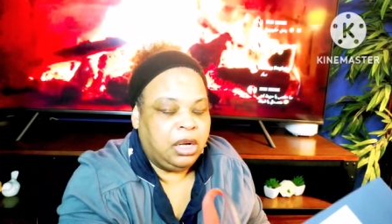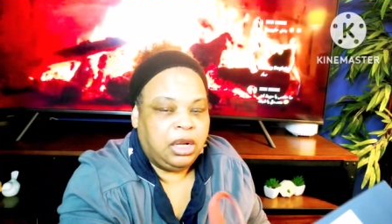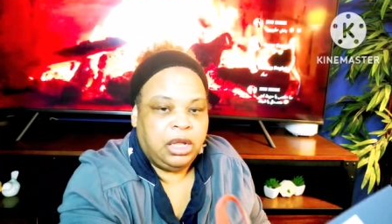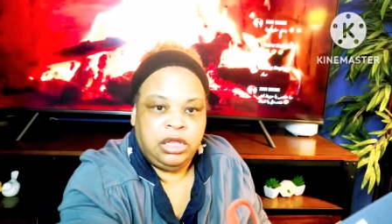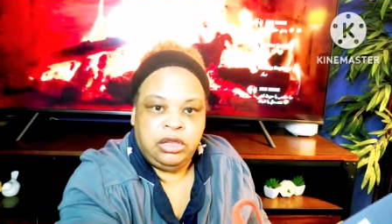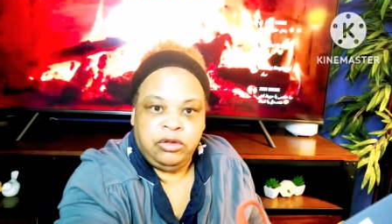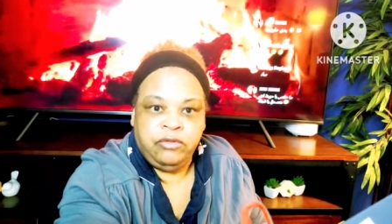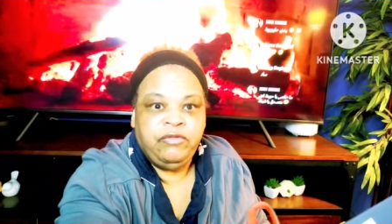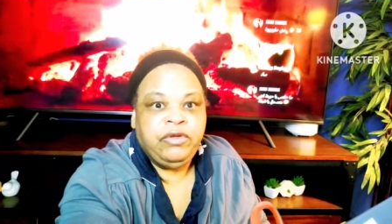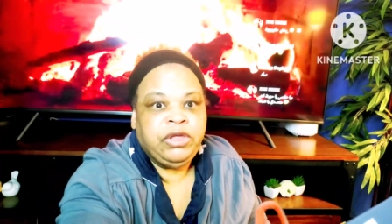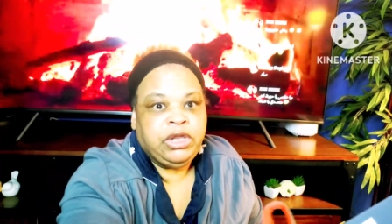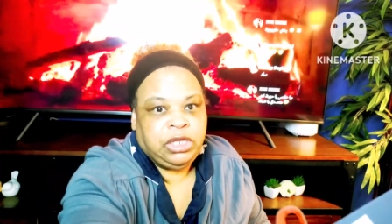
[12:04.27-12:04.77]

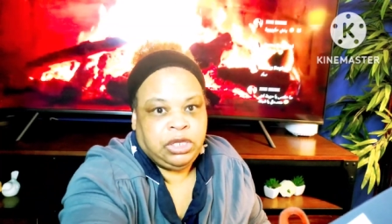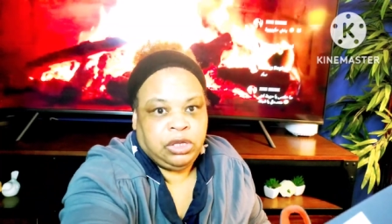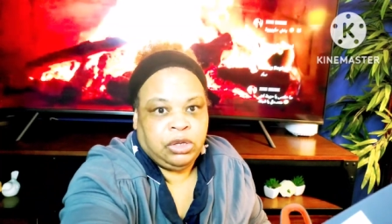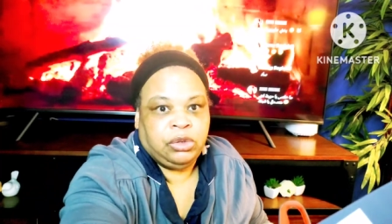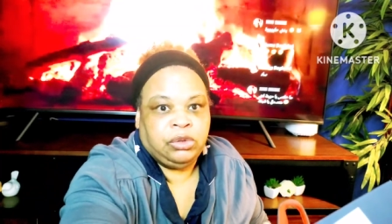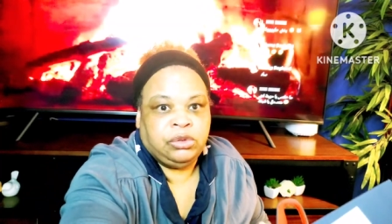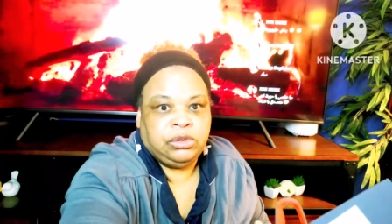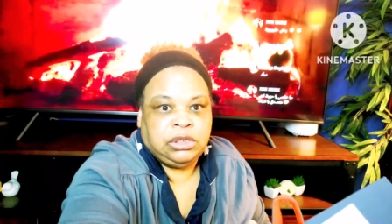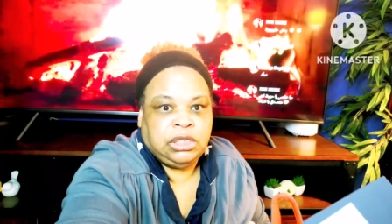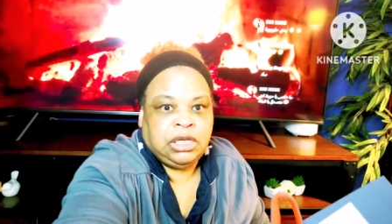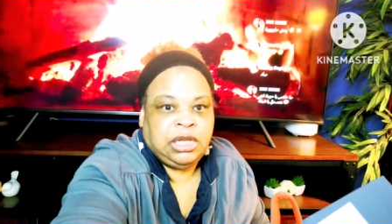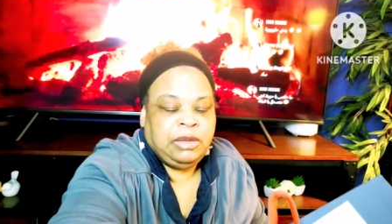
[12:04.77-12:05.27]
in your
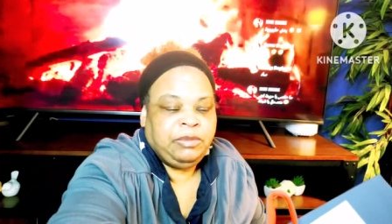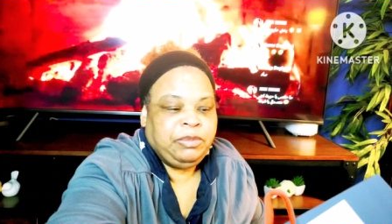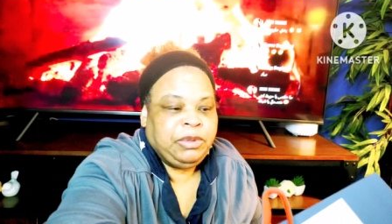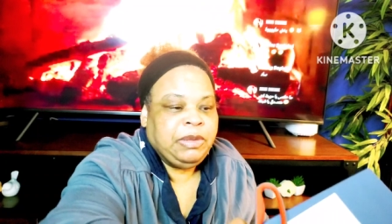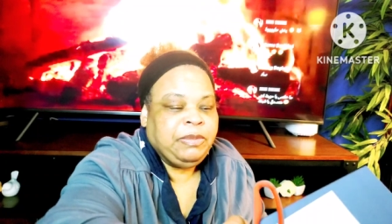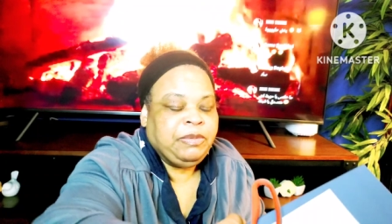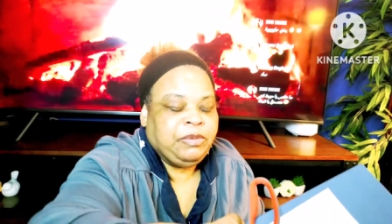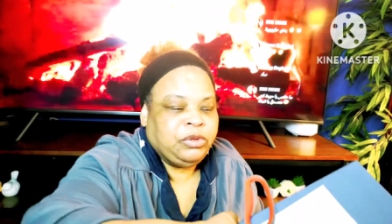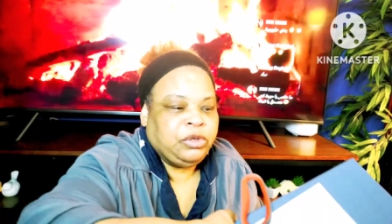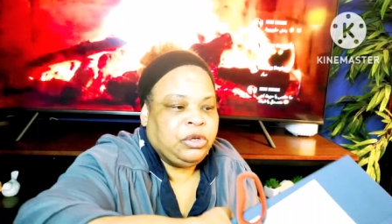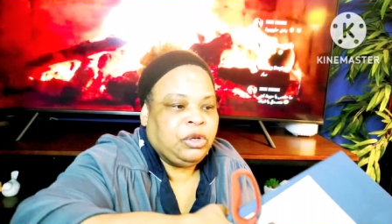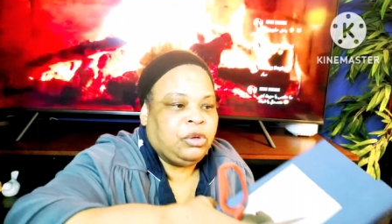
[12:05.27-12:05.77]
videos and let
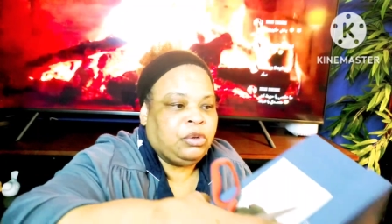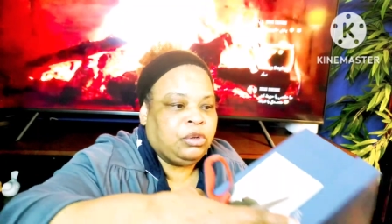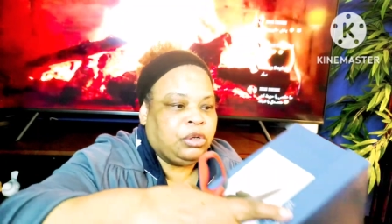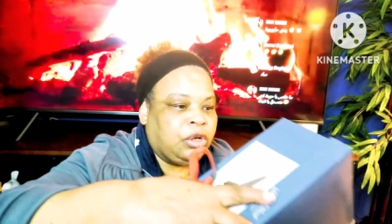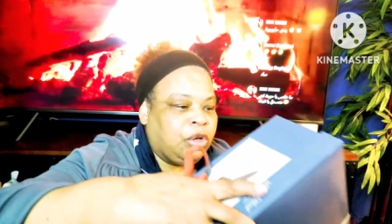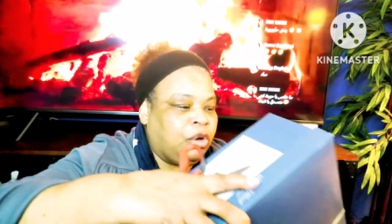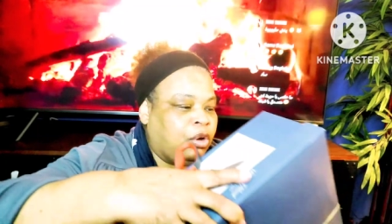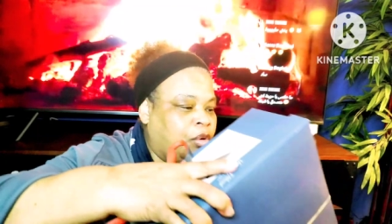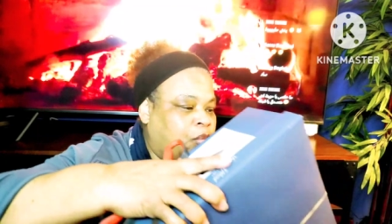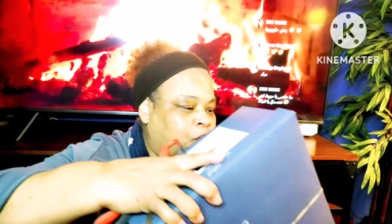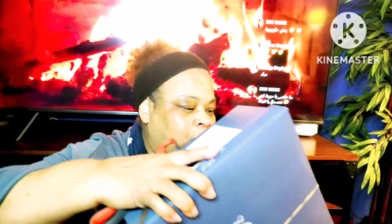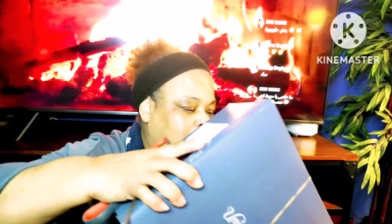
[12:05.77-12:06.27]
people know to
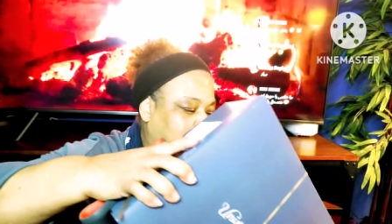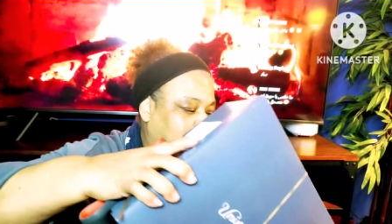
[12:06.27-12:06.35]
go and